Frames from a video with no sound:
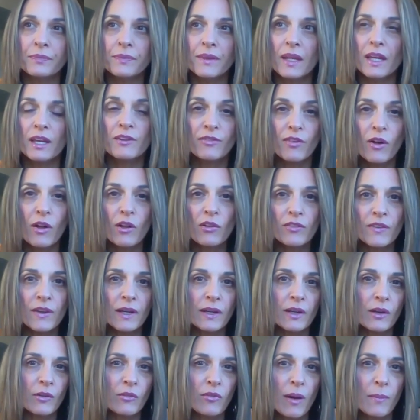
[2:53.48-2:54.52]
evolving
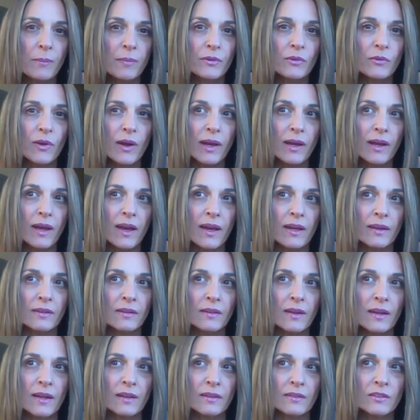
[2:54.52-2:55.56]
at a rapid rate
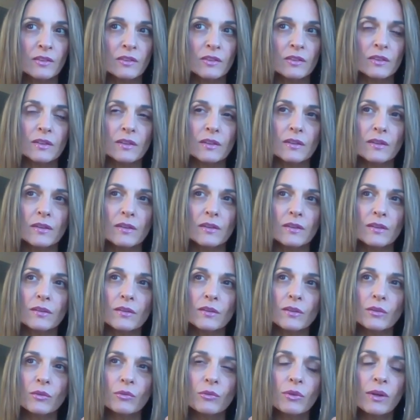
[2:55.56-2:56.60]
and
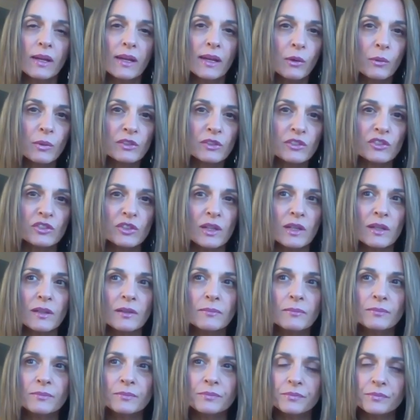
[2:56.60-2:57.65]

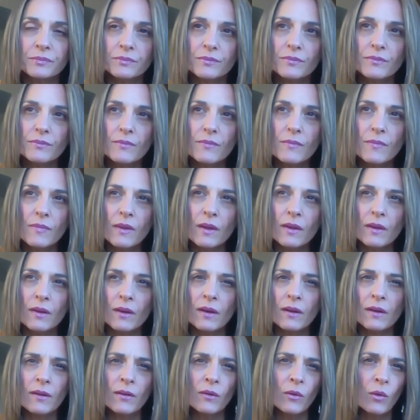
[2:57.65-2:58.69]
relinquishing
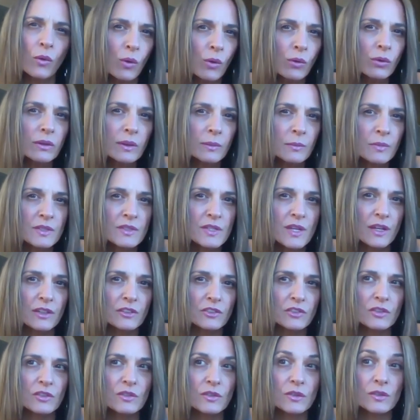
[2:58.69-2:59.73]
all
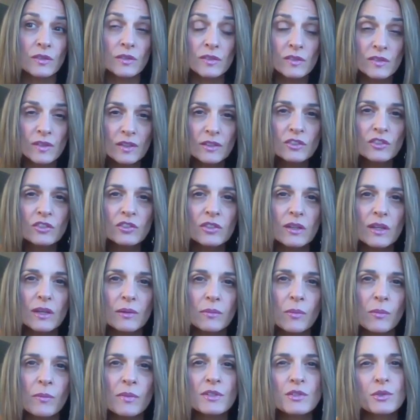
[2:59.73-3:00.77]
limitations. Because essentially,
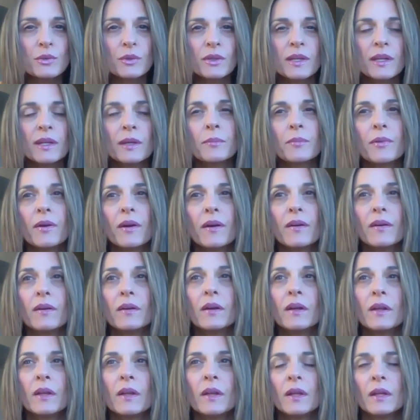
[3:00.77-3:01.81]
when we're talking about
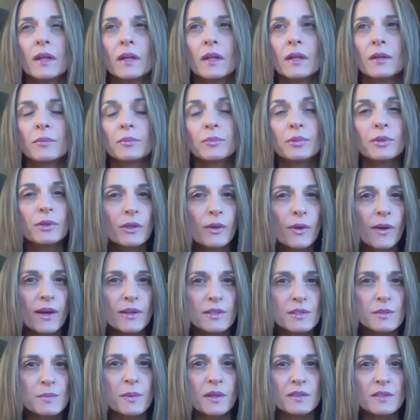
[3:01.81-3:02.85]
Pluto
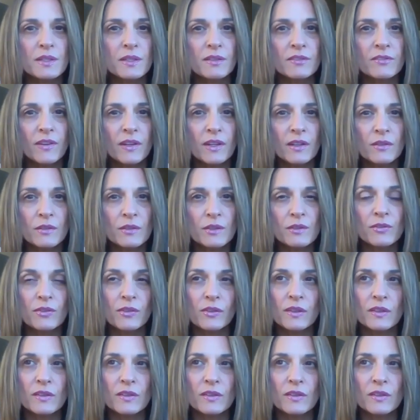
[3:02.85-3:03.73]
aspecting Venus, for